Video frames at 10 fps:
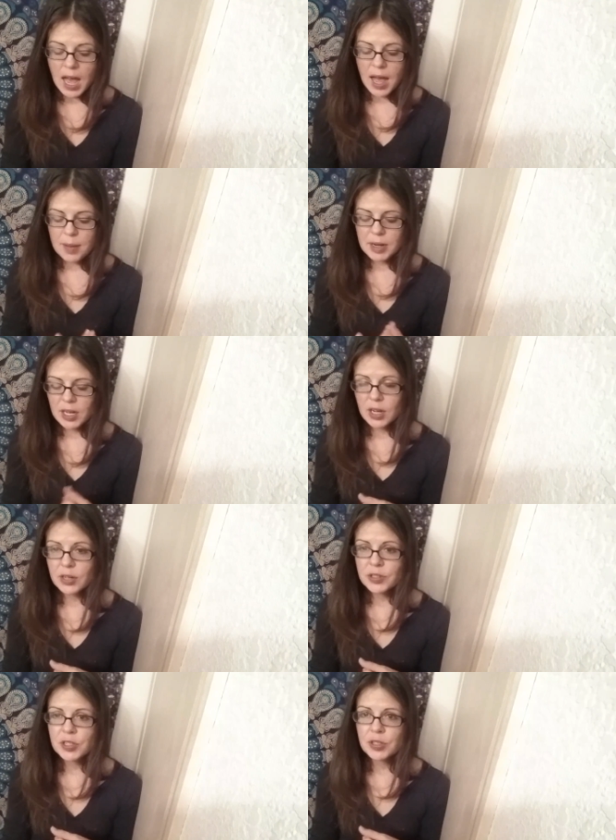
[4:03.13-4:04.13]
I'm going to
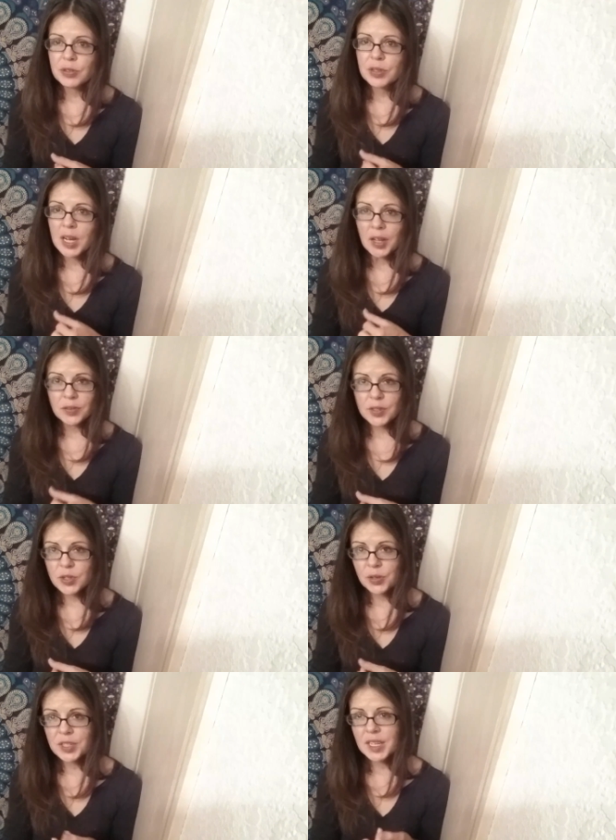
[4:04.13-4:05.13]
go to the health food
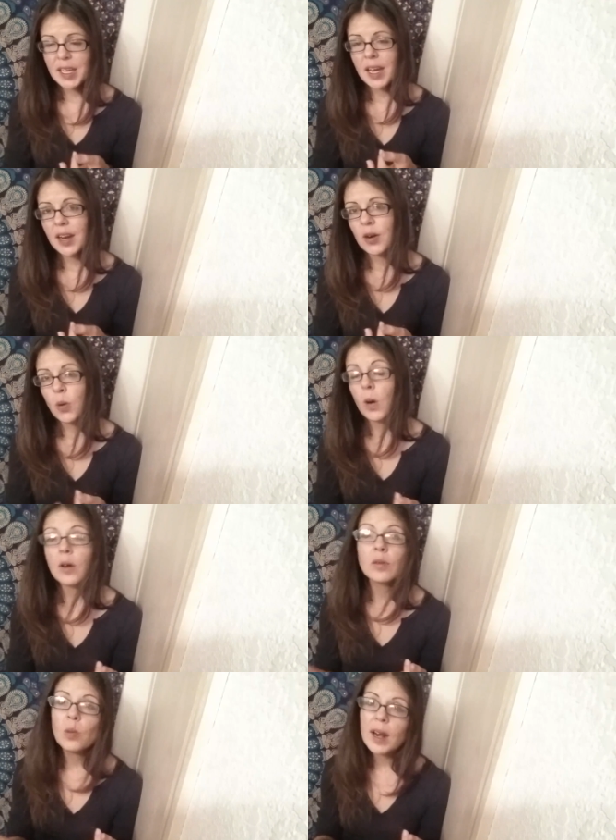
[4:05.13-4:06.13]
stores and get,
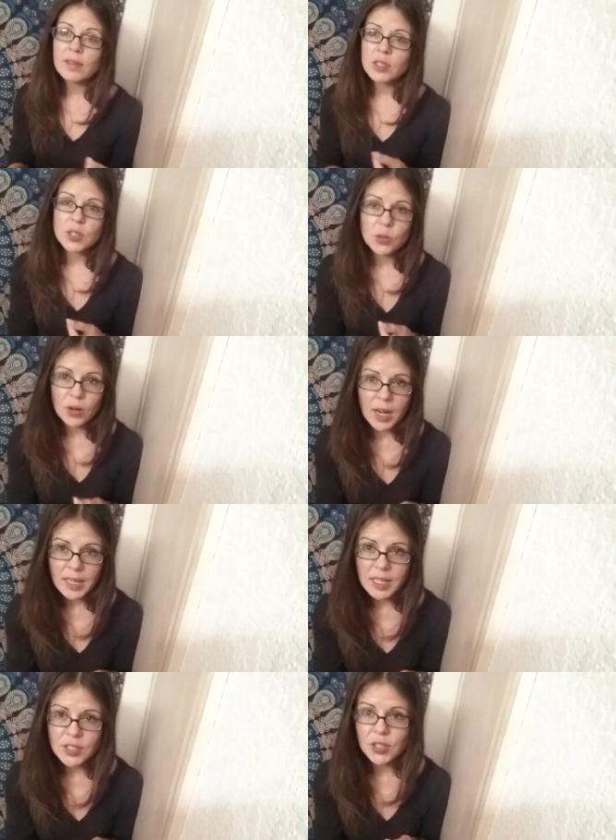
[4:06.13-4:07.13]
or whatever store I
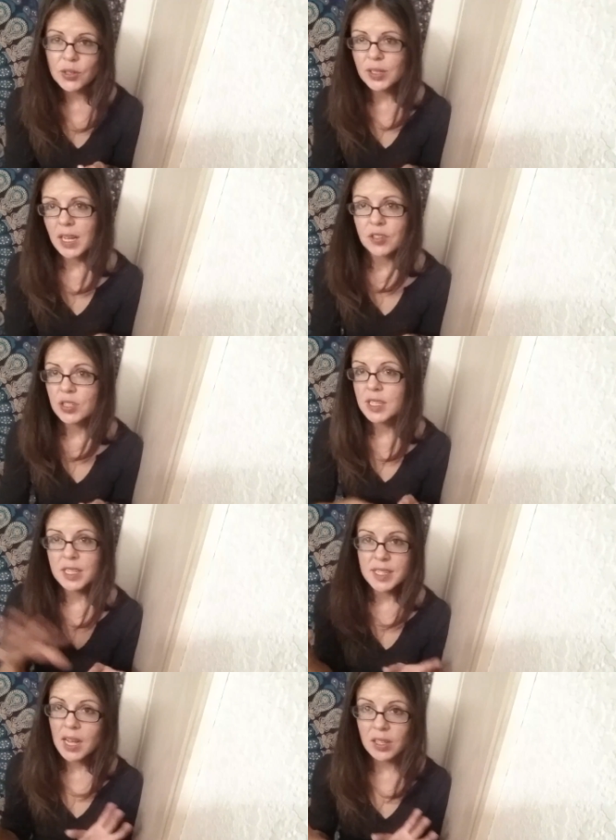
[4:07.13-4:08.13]
need to, get just
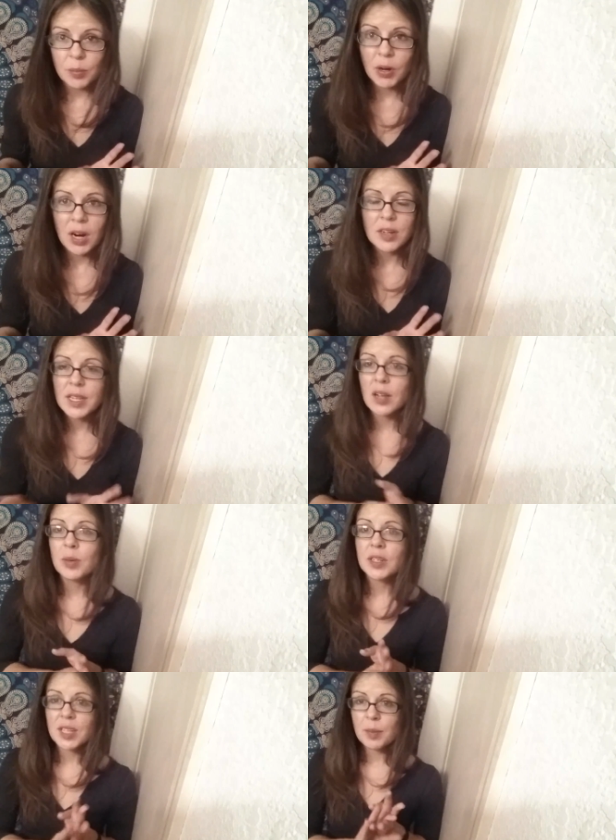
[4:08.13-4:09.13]
the salad bar. Salad
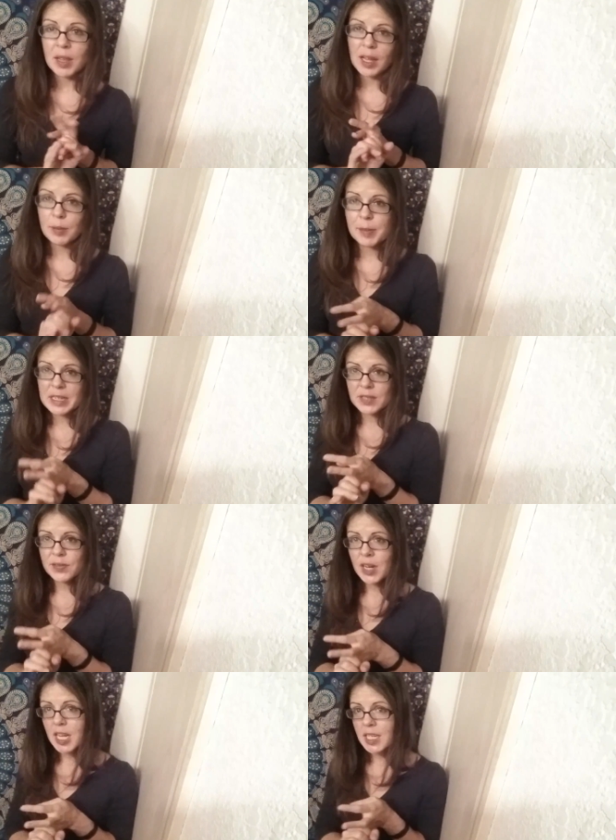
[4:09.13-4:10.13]
bar is going to be like my best
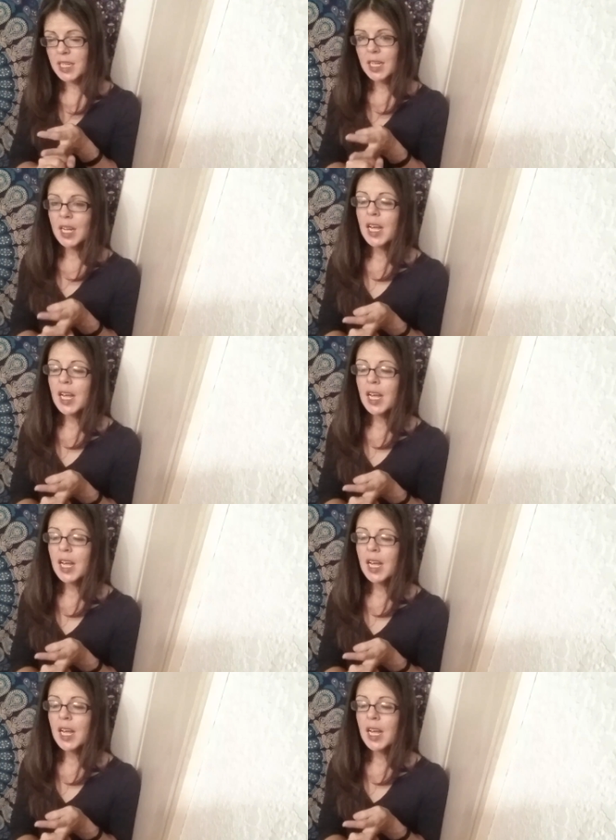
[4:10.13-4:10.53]
friend.